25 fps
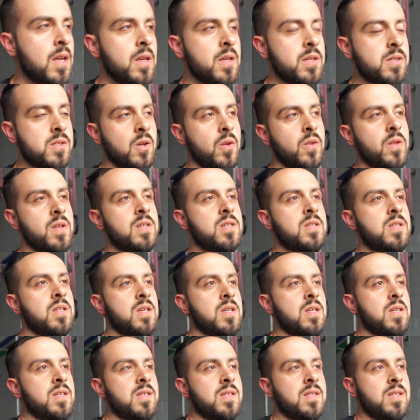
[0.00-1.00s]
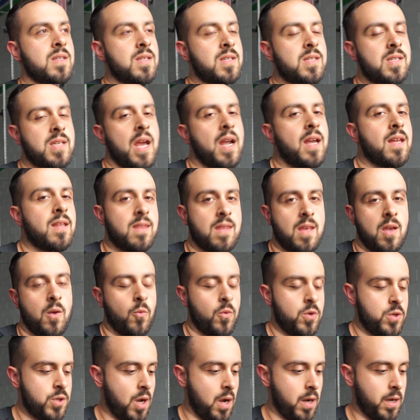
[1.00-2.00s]
So this is the second thing
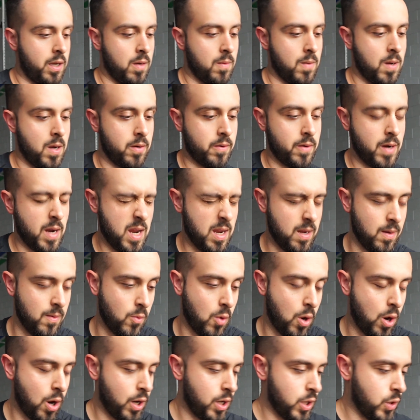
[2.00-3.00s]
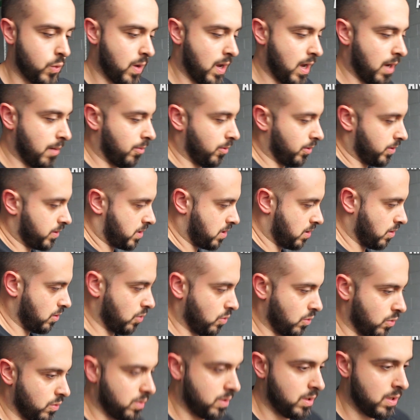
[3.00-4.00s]
we're talking about, right? Are you able
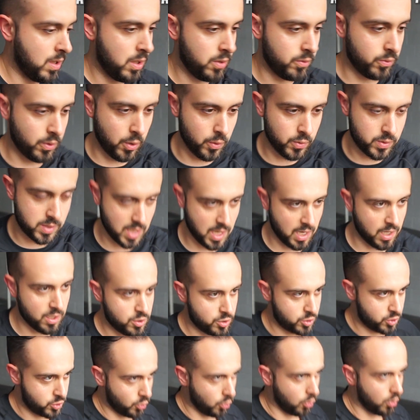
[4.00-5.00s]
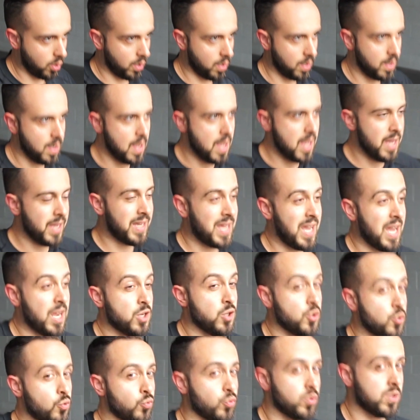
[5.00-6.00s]
to rotate? Sure.
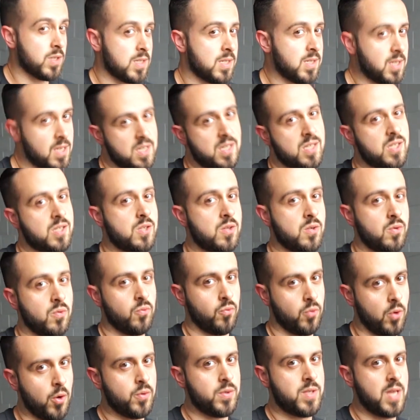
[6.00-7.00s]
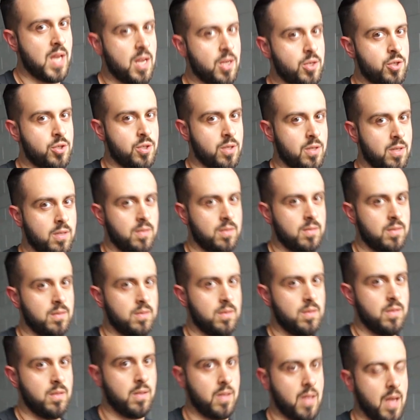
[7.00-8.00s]
Can you resist rotation?
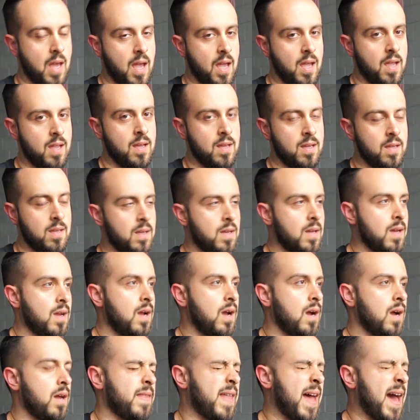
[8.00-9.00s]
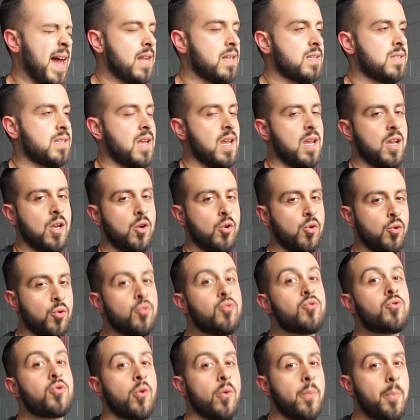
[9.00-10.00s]
Okay? That is a
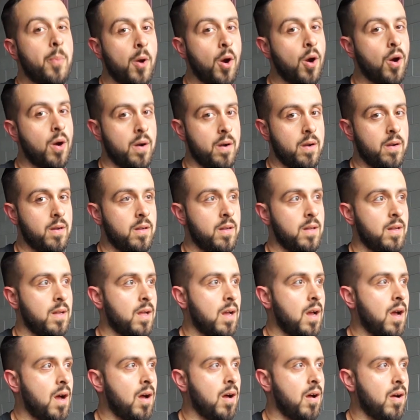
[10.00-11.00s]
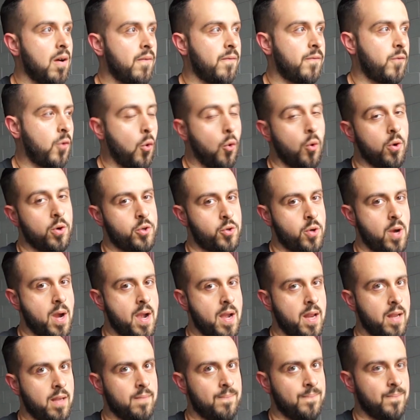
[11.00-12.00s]
crucial part of core
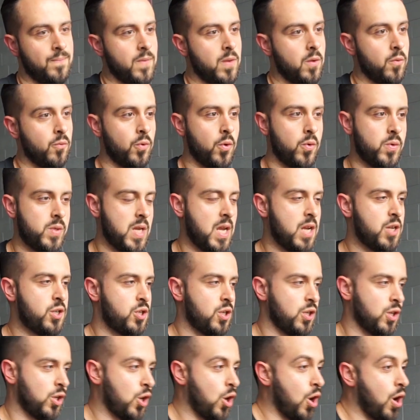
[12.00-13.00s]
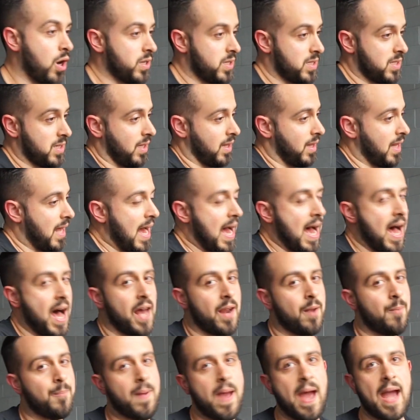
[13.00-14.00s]
training. Rotation causes a
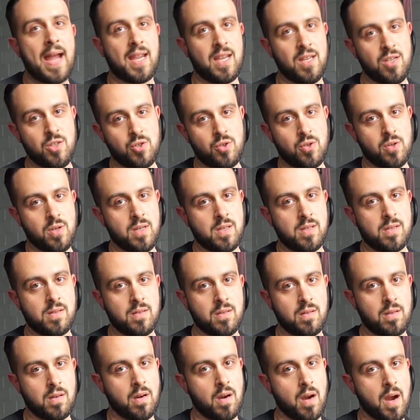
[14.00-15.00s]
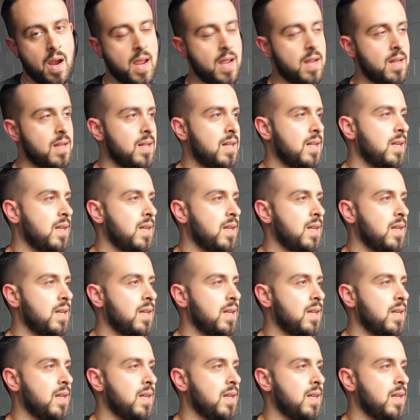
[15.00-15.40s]
lot of back injuries, all right?